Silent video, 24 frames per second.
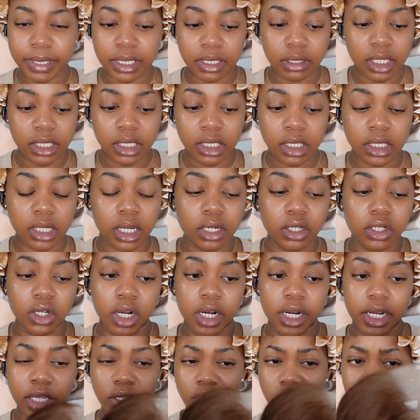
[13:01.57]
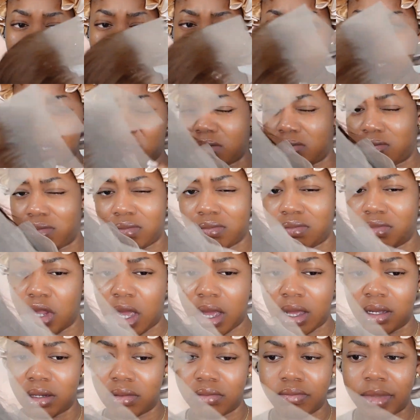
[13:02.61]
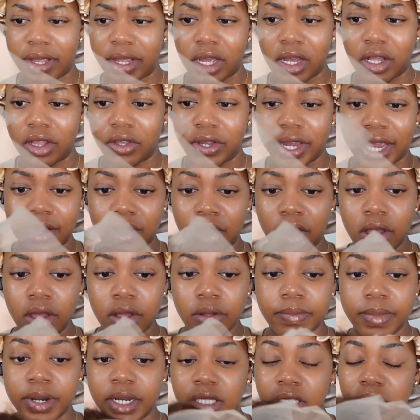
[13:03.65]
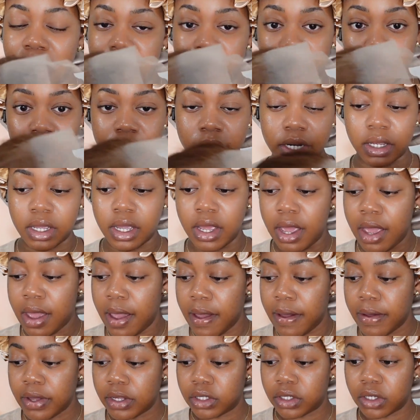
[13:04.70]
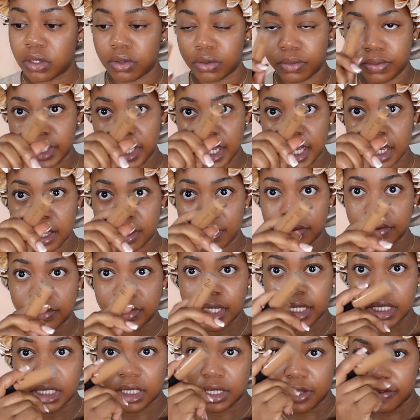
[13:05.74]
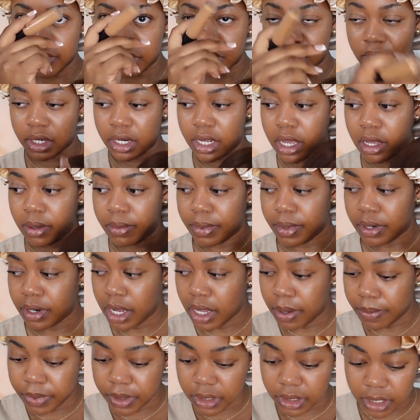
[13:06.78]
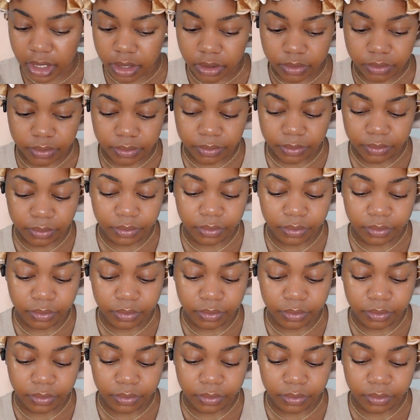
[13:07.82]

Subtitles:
But this is not dark, it's just like not my color at all, but it's not dark. So yeah, let's see if it's gonna help us out.